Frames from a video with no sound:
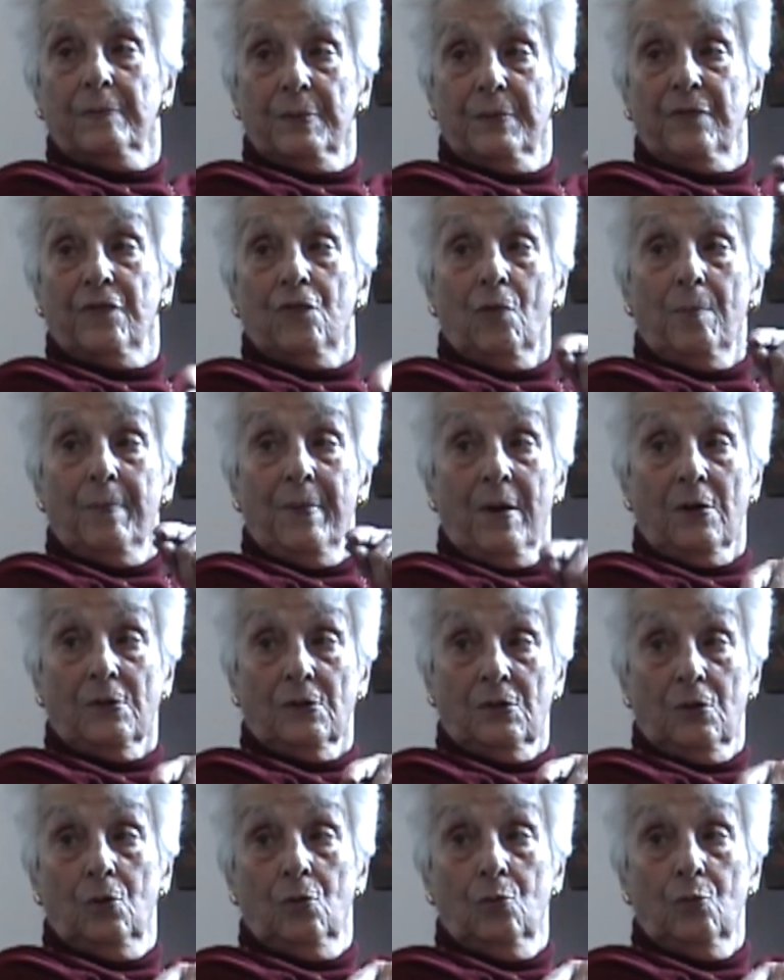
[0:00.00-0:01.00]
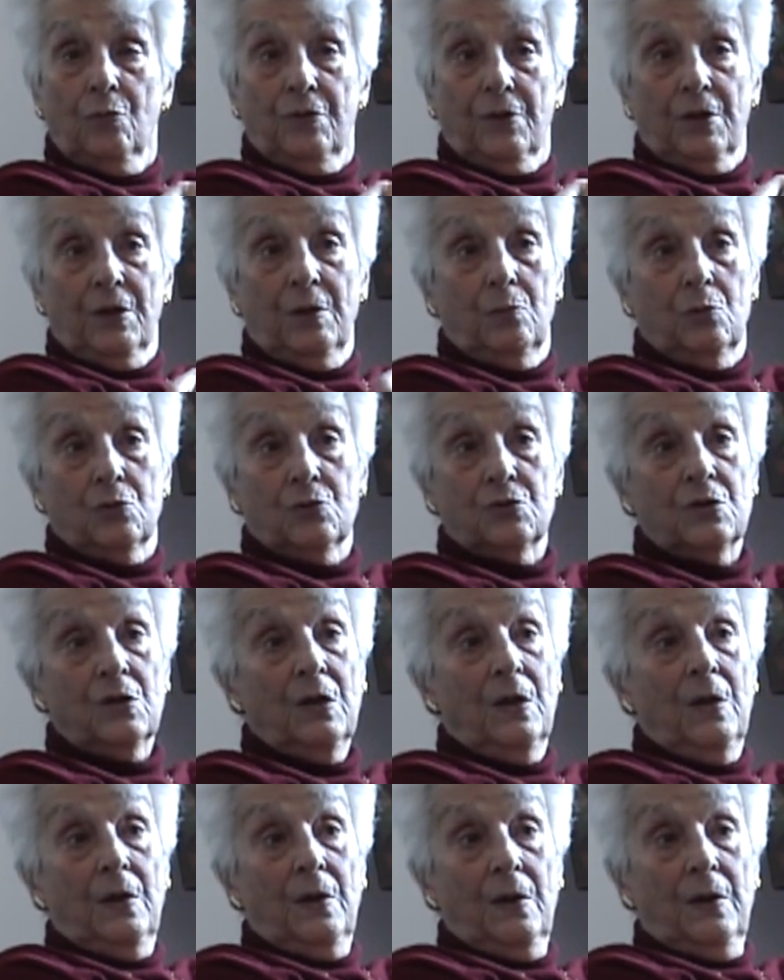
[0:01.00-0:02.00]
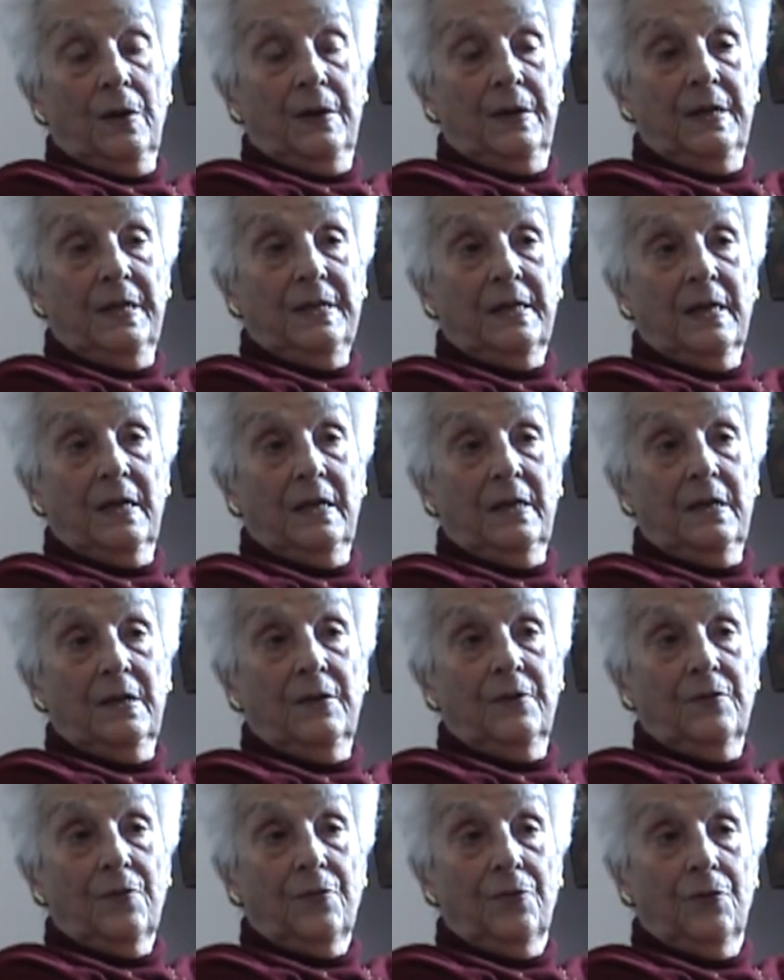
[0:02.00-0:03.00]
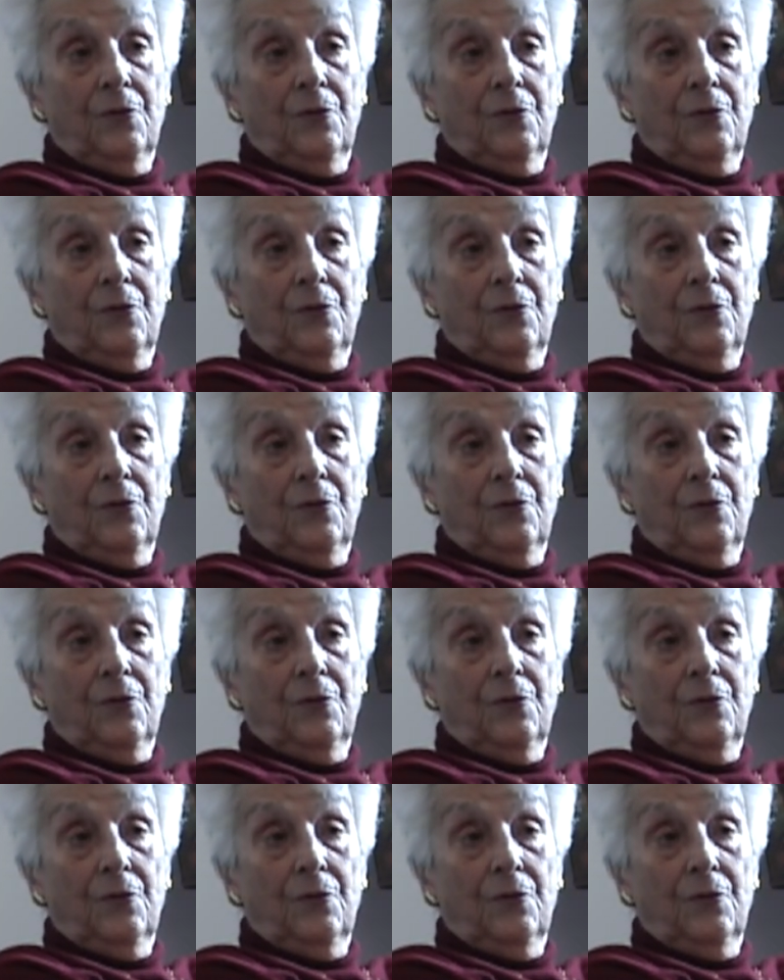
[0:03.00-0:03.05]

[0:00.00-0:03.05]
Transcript: before Martin Luther, he was in Italy in the